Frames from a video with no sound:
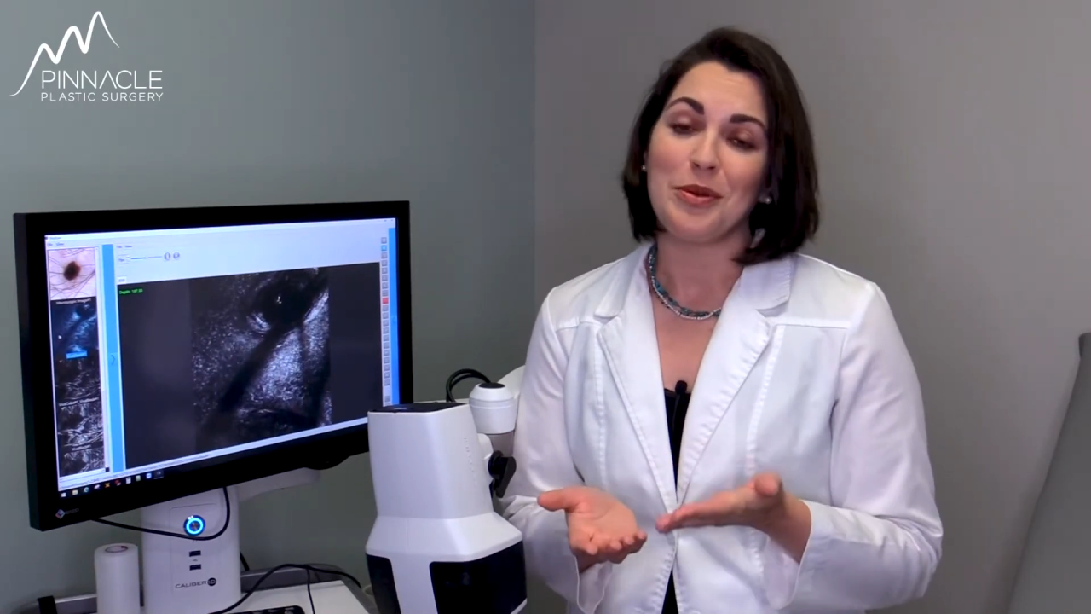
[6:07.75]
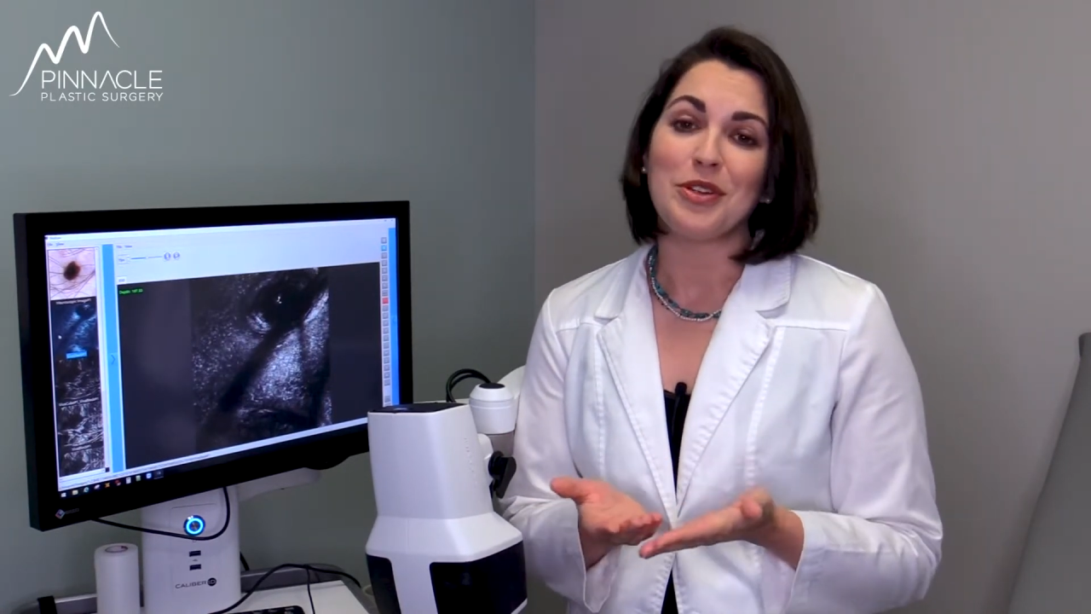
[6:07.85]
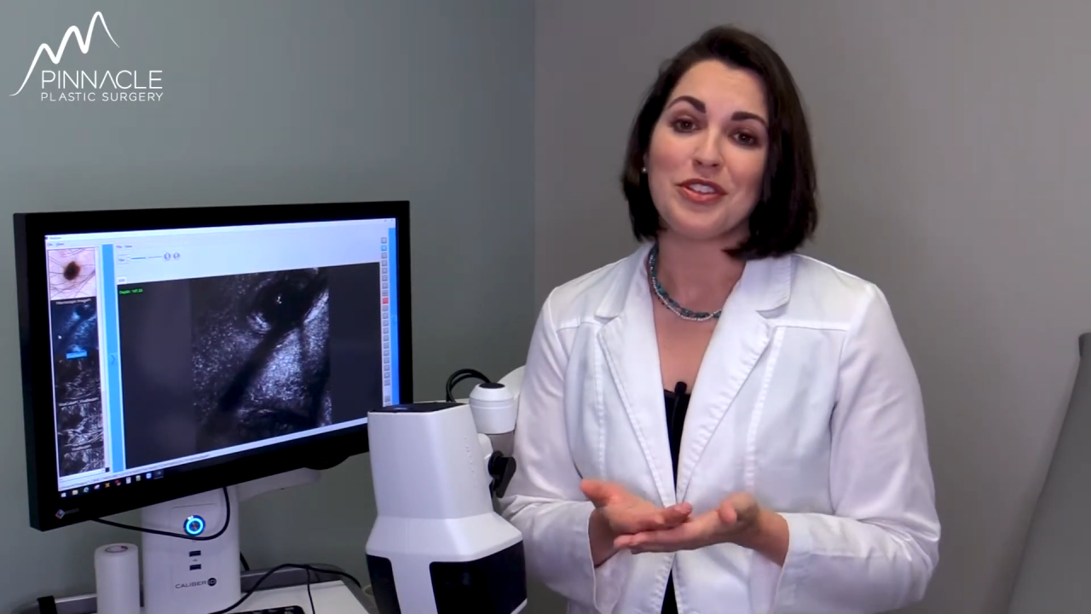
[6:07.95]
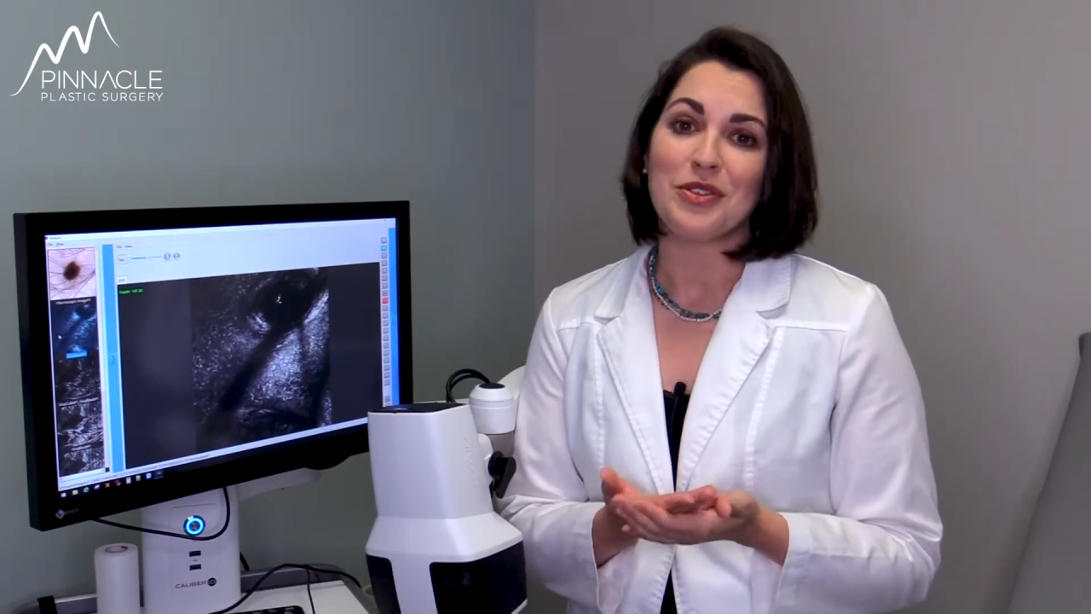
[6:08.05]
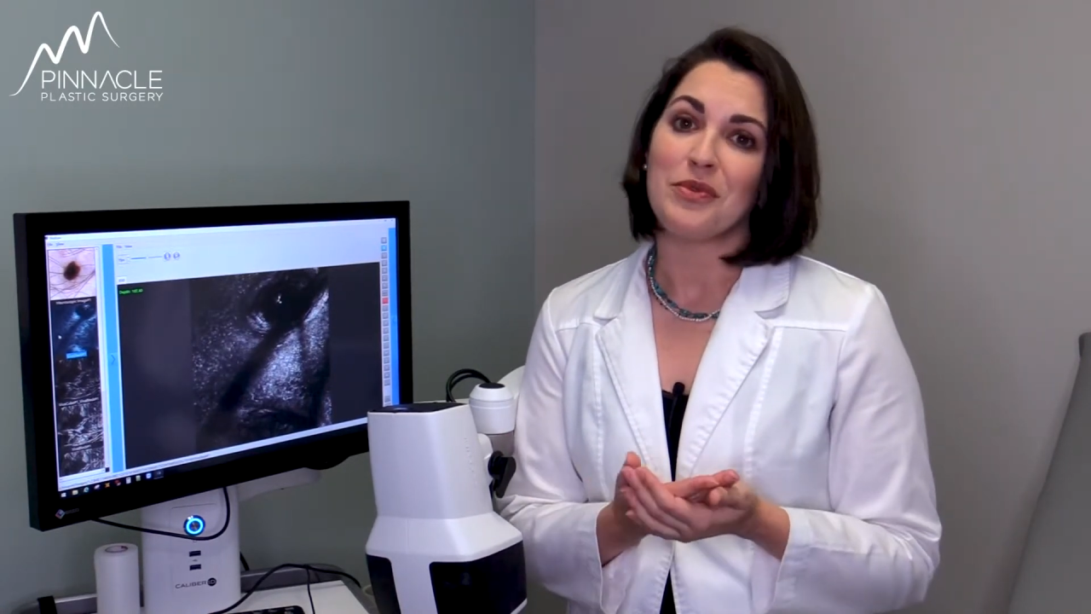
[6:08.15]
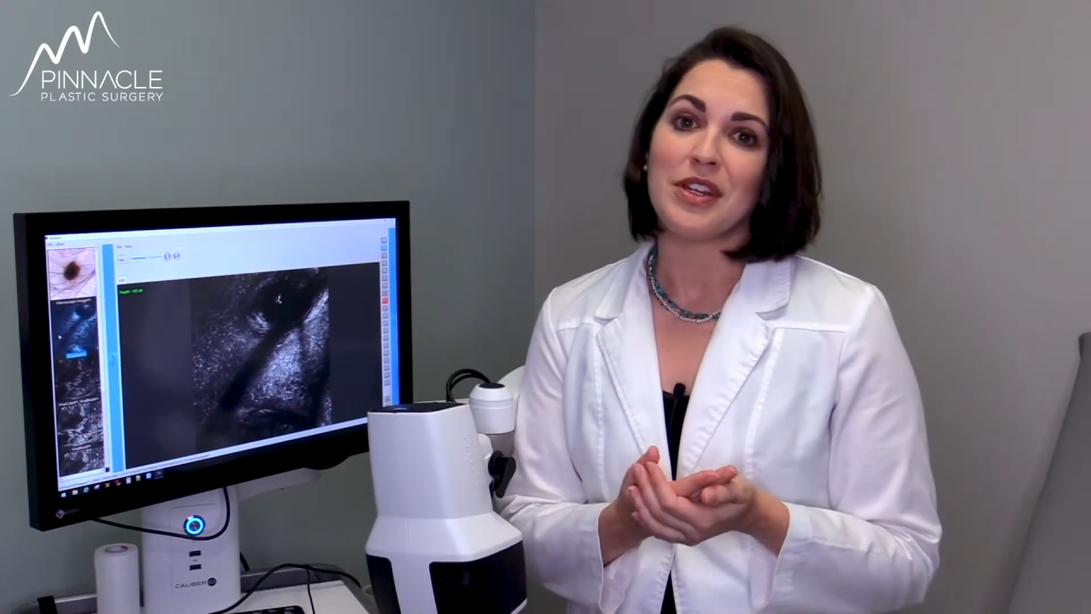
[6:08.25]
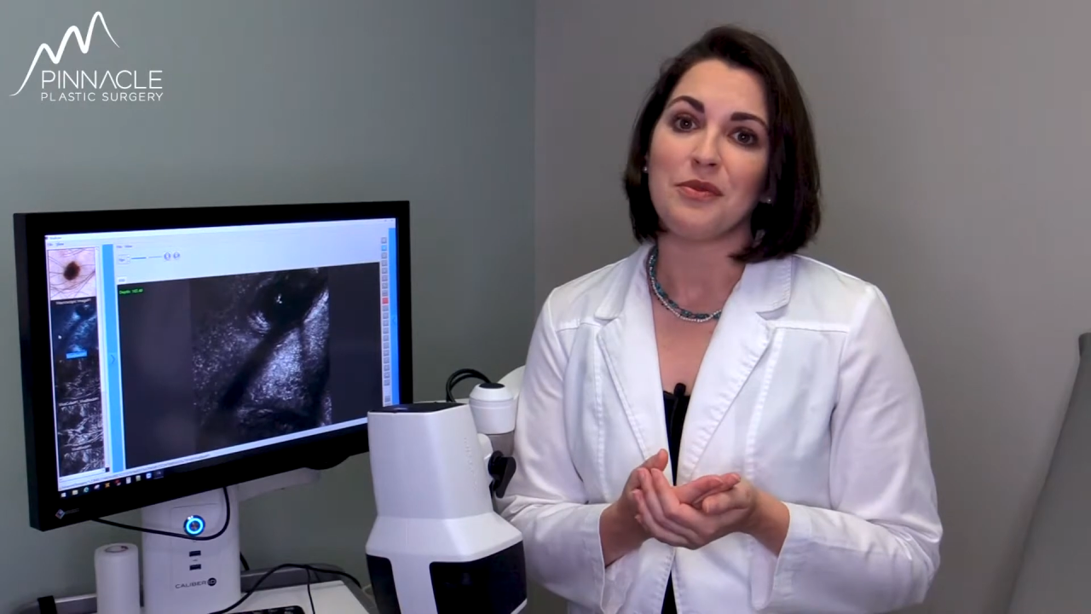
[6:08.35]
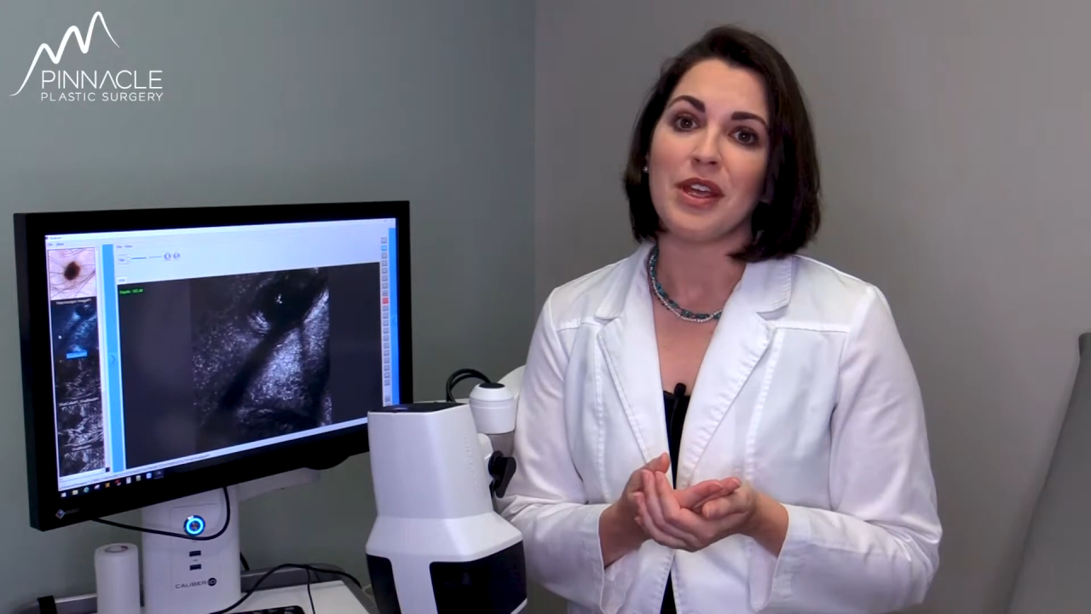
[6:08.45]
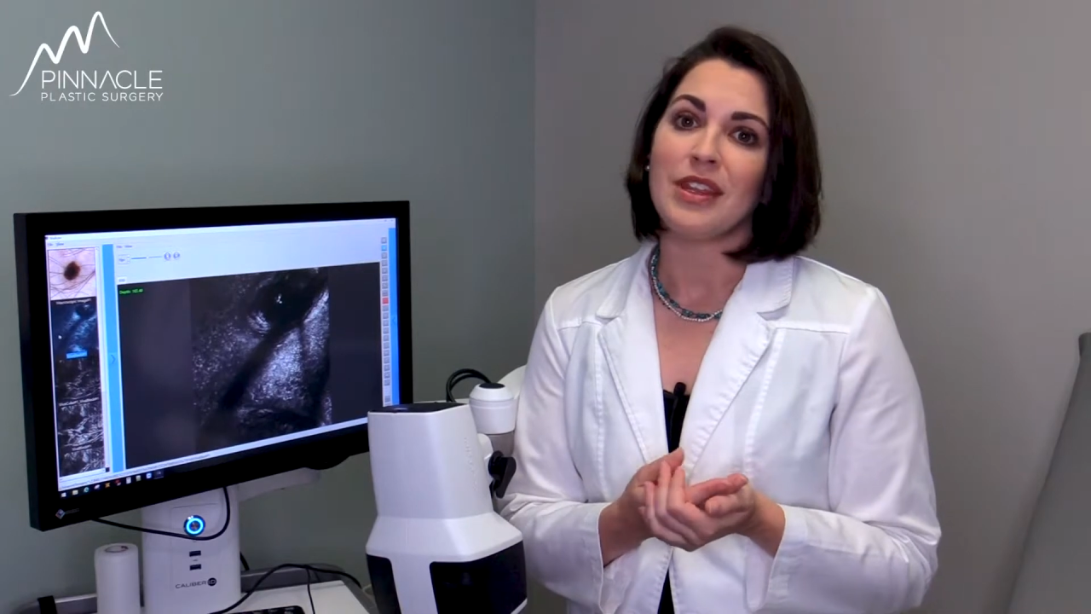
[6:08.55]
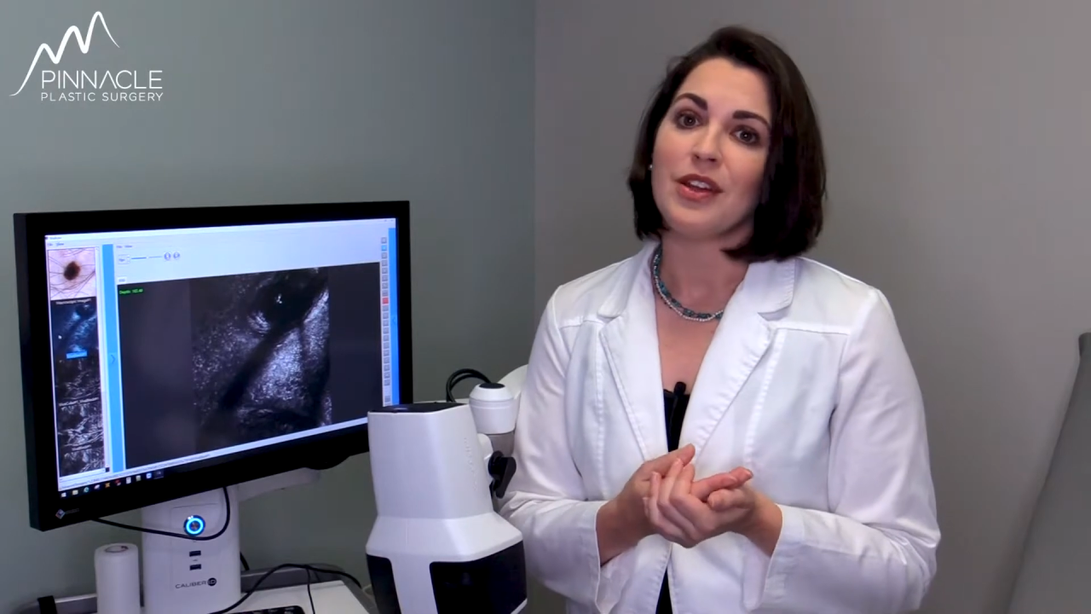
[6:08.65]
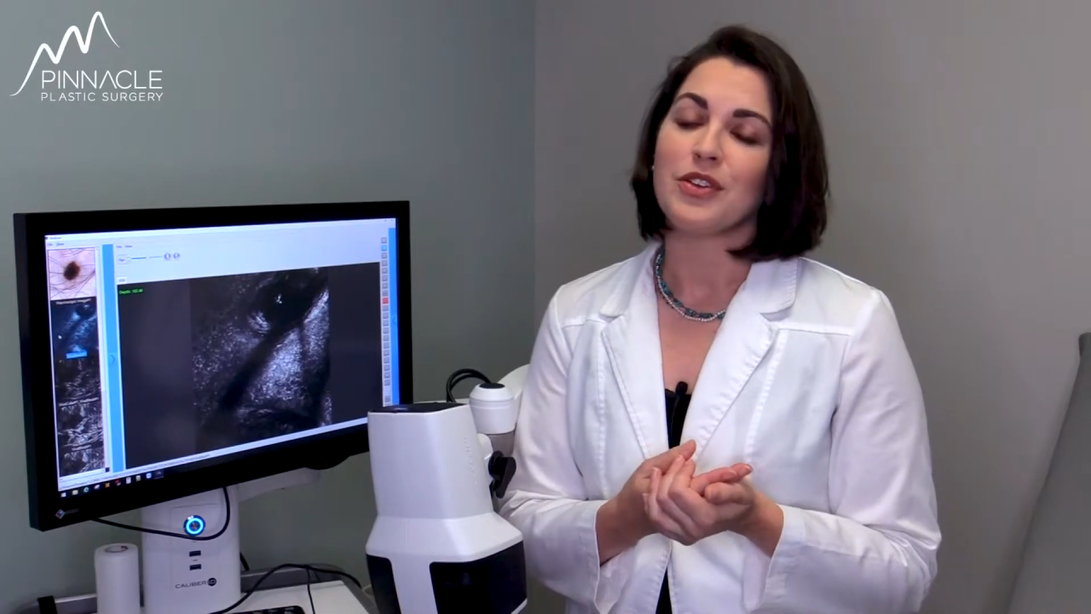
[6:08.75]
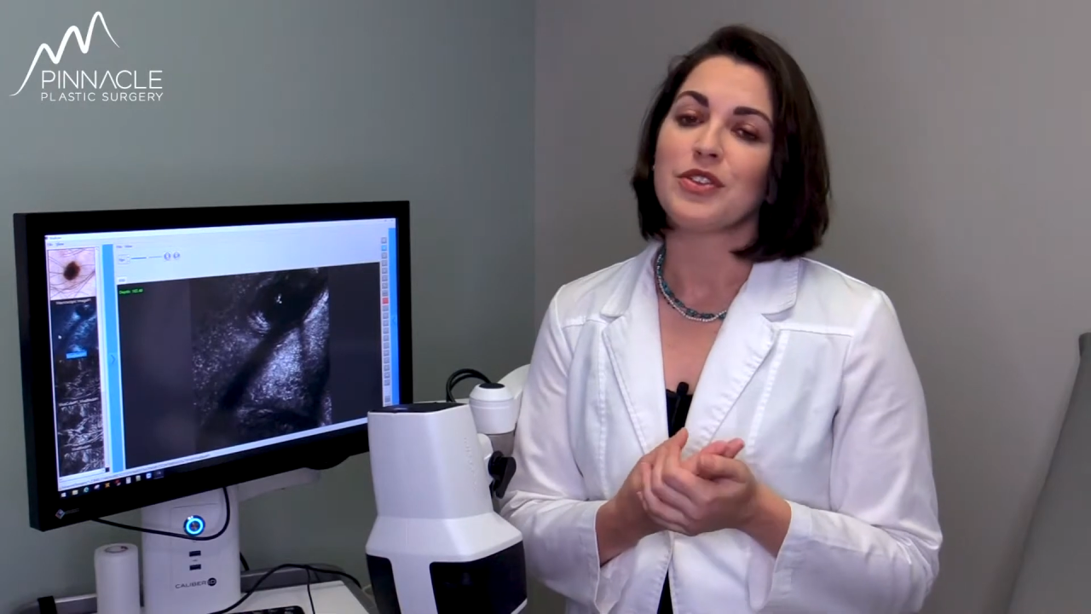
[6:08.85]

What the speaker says: images and read it right there.